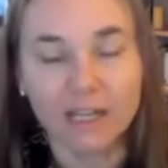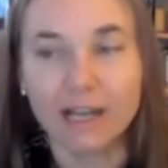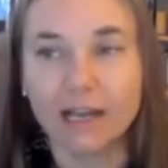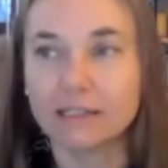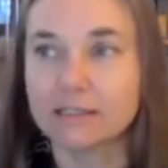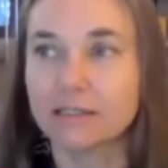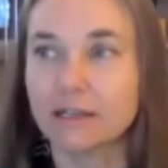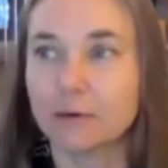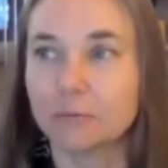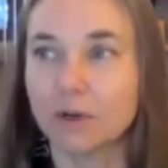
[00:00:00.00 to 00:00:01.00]
as
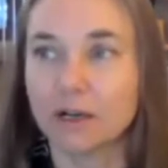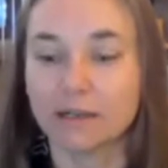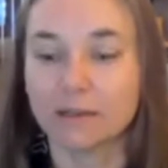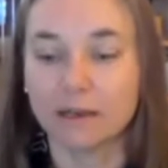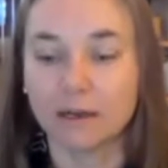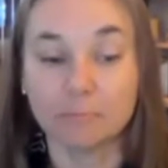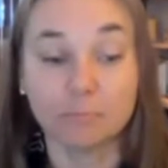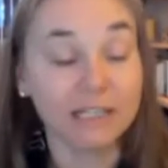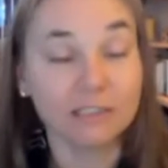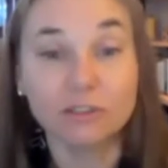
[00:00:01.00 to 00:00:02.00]
a
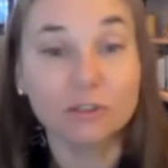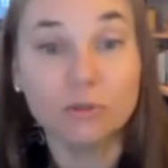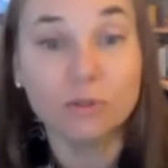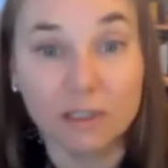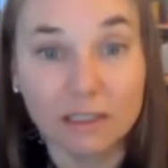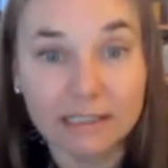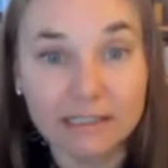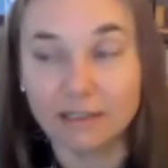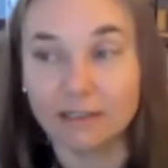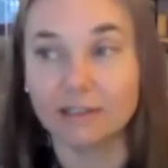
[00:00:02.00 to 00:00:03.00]
mental tool.
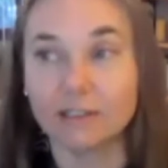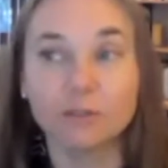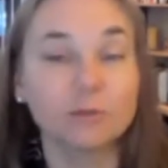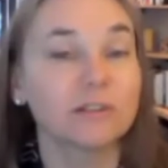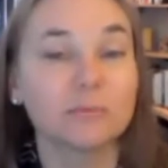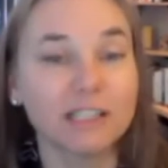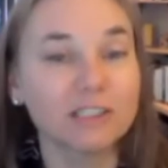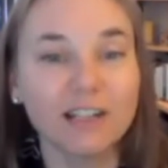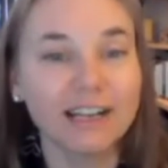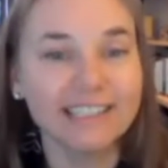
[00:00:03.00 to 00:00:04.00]
It's a tool of
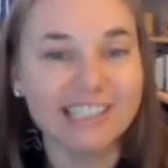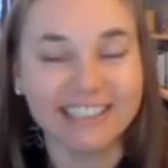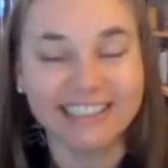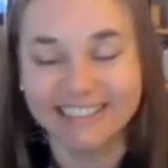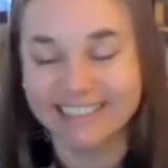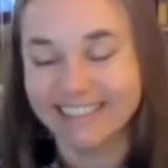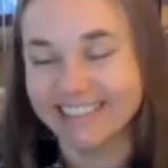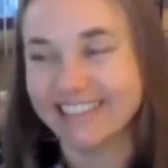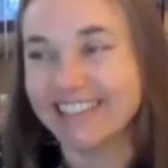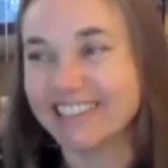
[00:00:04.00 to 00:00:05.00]
mental hygiene.
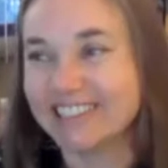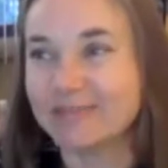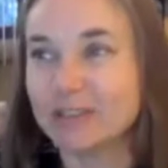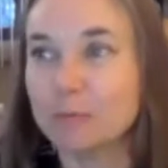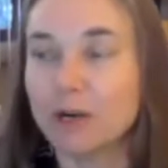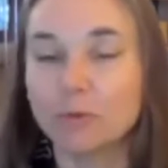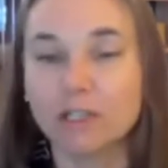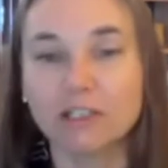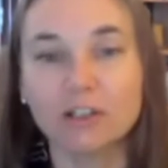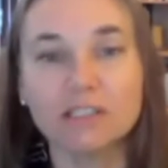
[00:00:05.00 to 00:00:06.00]
But
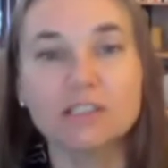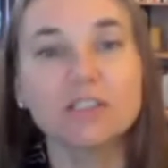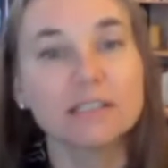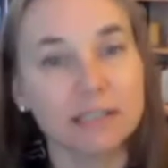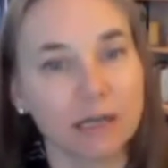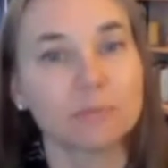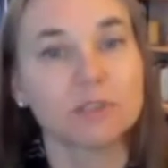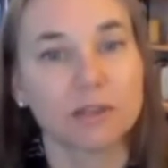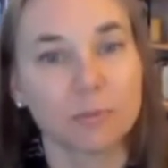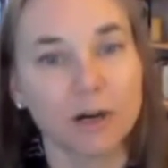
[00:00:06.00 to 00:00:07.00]
when Christians come
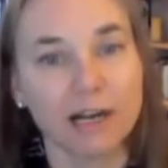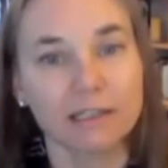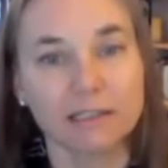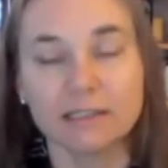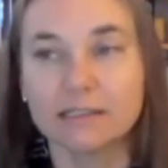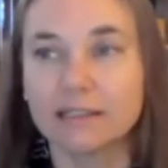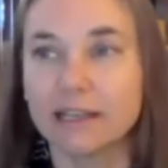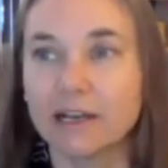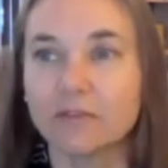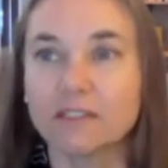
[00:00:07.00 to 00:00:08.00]
to the practice, they
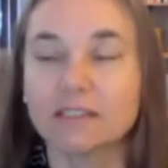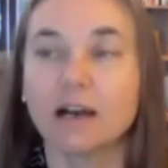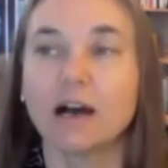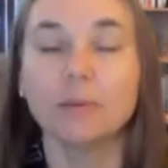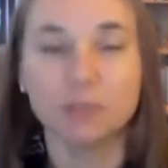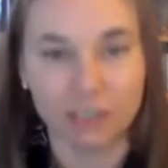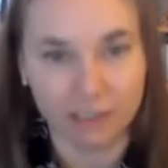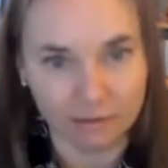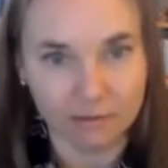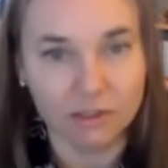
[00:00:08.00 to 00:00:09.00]
have this
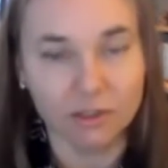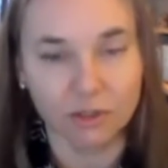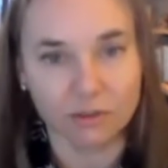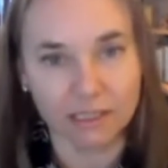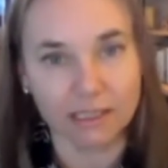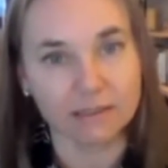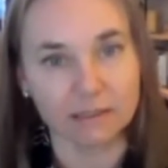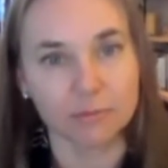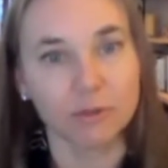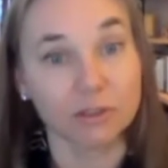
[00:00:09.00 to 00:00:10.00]
option to use it as a
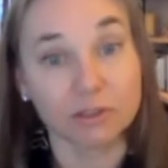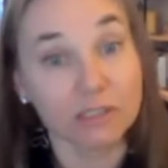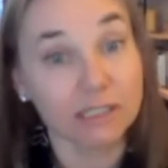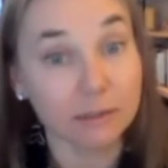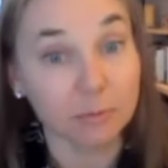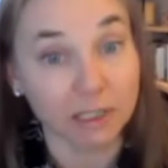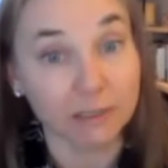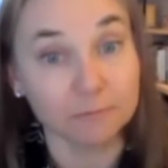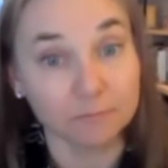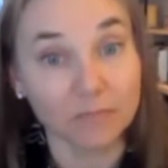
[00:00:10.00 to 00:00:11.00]
spiritual
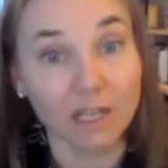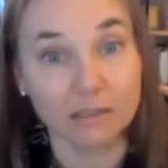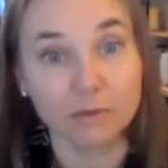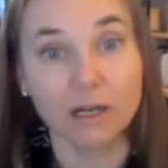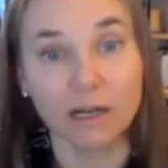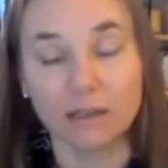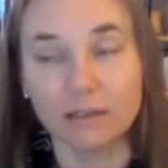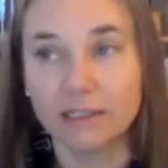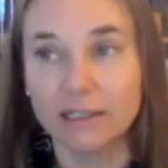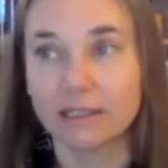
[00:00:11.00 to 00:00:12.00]
discipline as
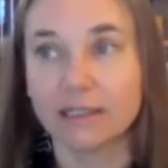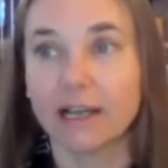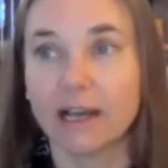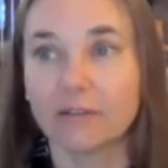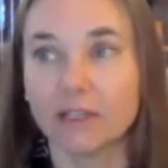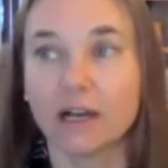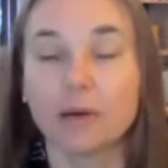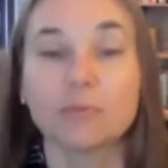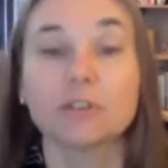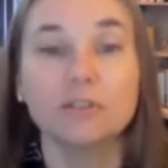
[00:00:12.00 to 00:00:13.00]
well. They have the
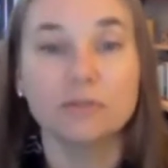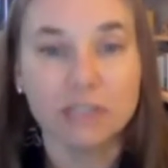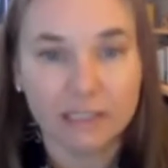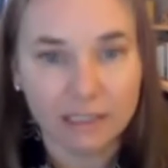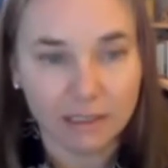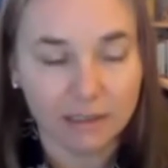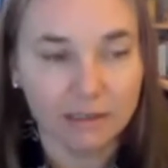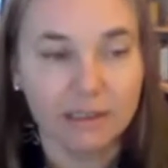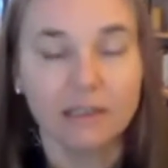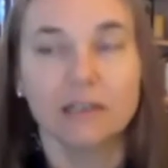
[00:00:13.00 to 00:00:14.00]

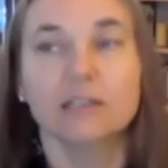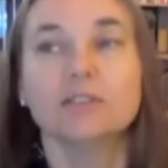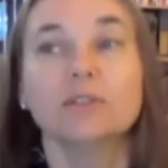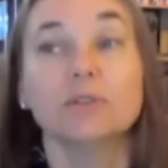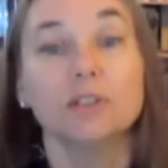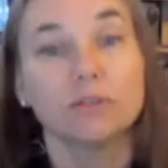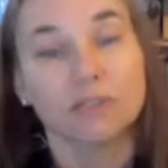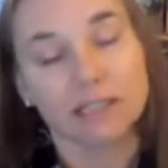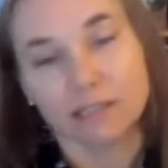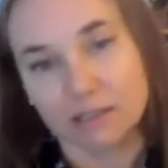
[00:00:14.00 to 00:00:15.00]
opportunity to
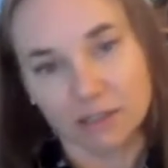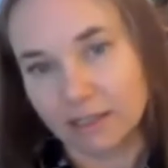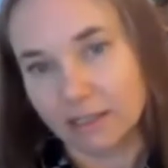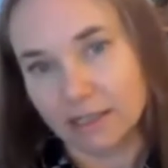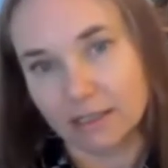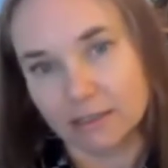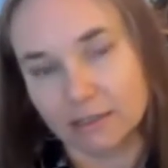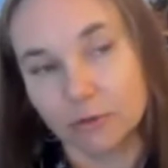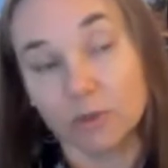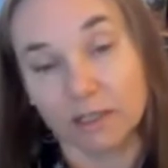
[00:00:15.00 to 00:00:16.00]
use it to
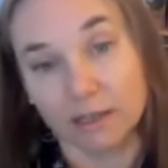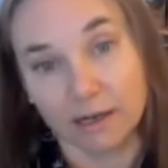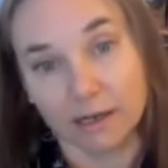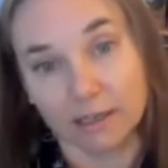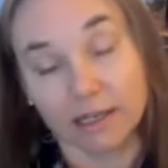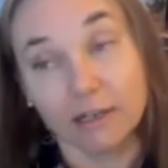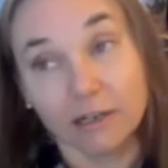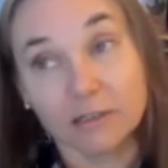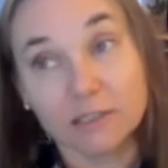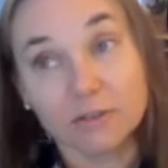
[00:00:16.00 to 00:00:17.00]
connect with God and
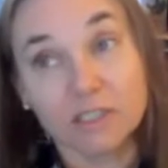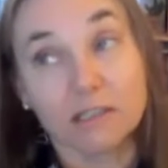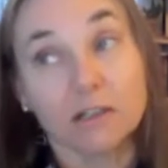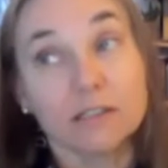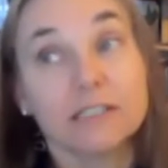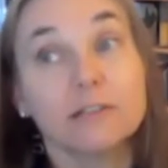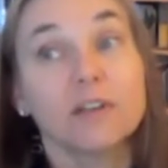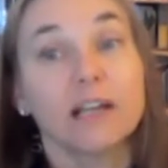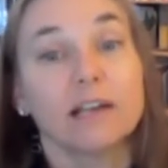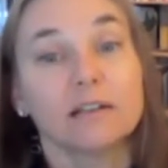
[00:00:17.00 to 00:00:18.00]
also to
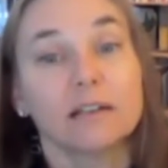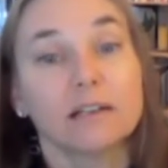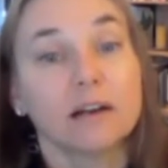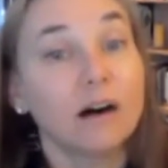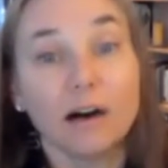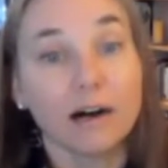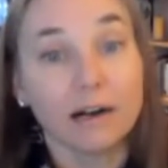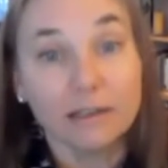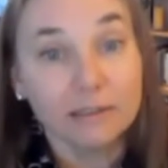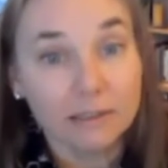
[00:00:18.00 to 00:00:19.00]
cultivate an
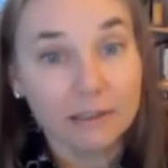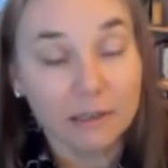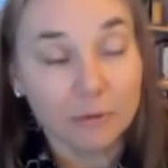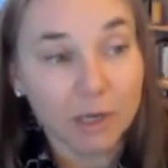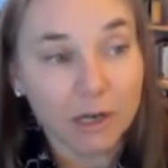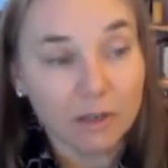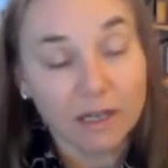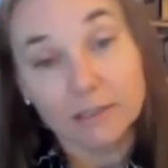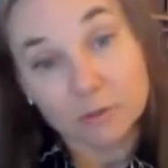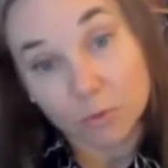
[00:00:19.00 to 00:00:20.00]
awe about
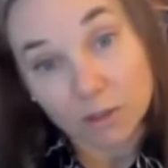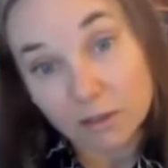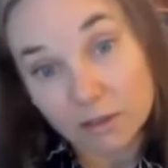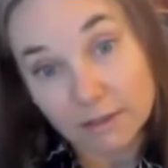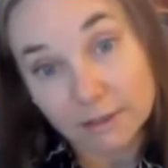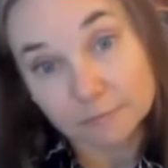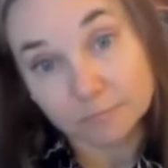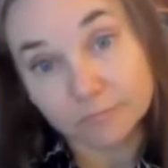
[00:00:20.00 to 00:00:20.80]
God's world.